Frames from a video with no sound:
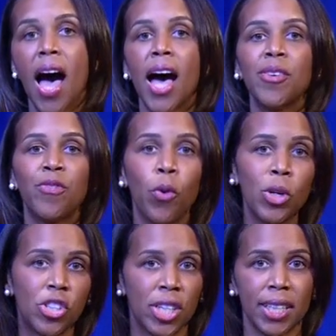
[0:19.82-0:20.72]

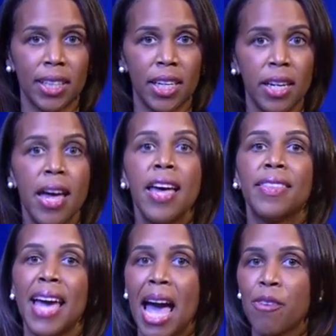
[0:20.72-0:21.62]
Unfortunately, the
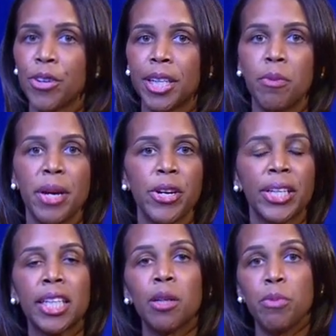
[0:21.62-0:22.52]
African
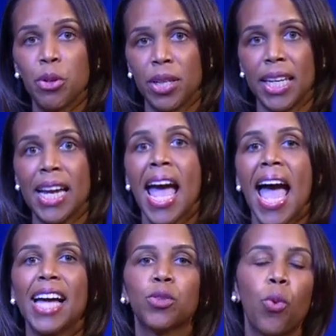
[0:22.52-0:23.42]
American community
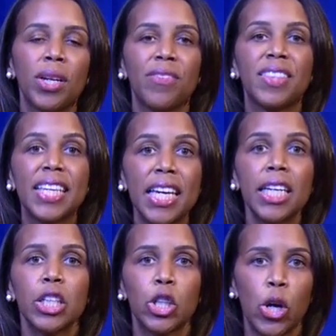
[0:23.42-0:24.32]
has one of the
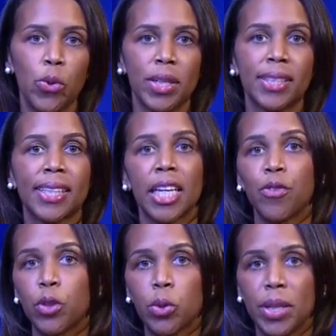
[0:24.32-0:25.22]
lowest
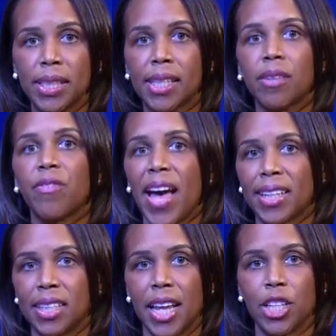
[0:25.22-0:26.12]
influenza
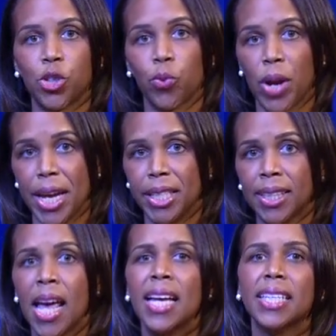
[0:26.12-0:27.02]
vaccination rates,
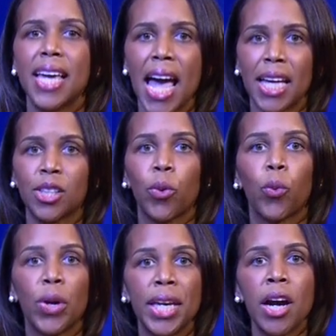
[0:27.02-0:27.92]
yet
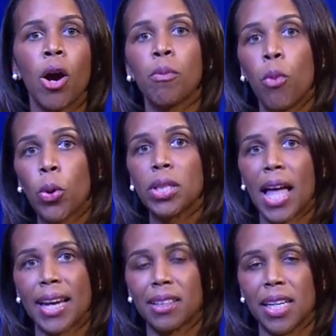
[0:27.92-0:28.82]
we are more
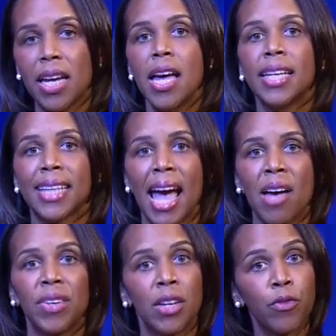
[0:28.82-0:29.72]
likely to have
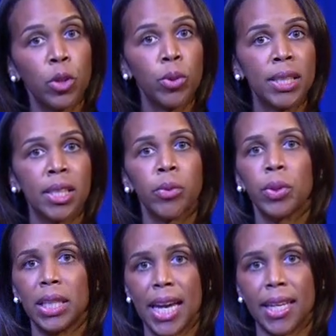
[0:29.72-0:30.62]
influenza
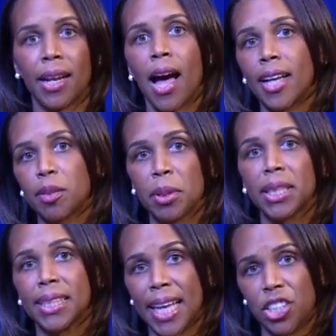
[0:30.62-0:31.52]
related
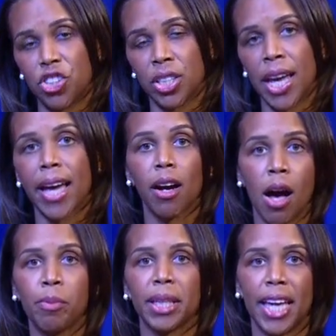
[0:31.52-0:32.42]
hospitalization and
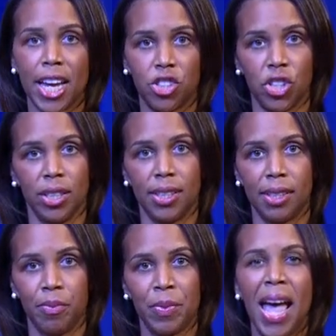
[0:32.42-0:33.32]
complications.
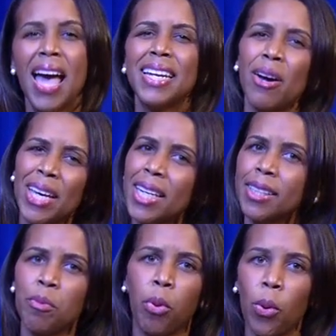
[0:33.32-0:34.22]
Now, it is
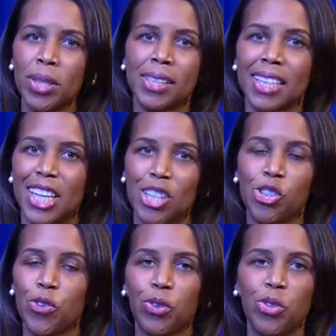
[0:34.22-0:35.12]
important to get your
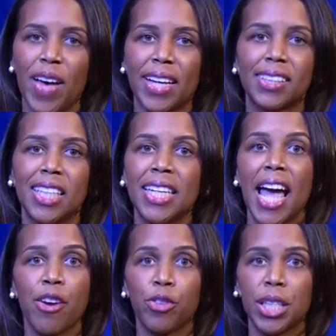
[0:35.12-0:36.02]
flu vaccine
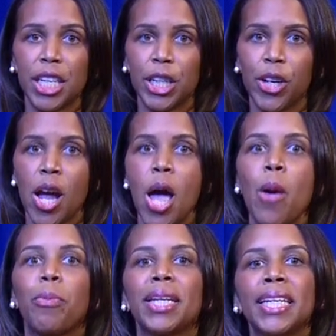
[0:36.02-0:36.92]
every year,
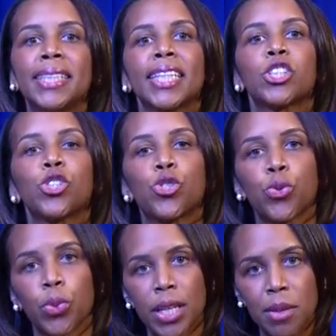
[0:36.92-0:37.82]
but it is
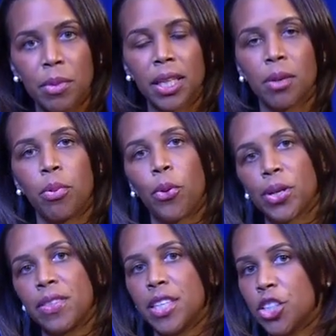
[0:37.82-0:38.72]
extremely
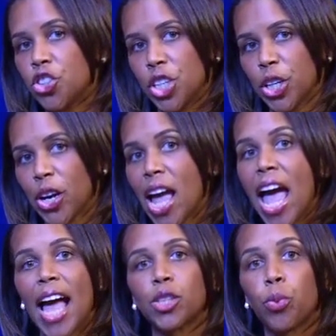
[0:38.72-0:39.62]
important this year
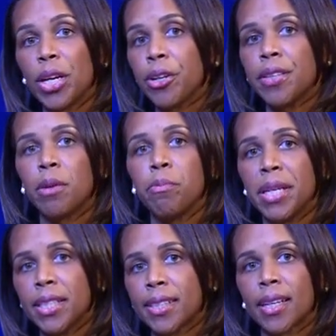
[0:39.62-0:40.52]
as we are in the
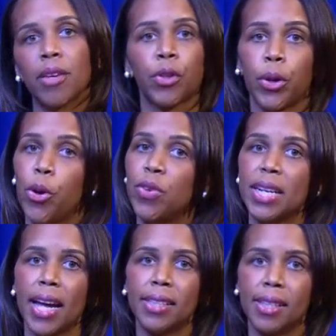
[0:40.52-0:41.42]
midst of the COVID
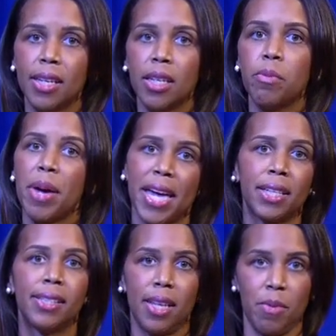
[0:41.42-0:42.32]
19
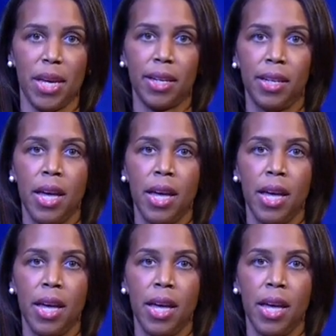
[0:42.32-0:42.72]
pandemic.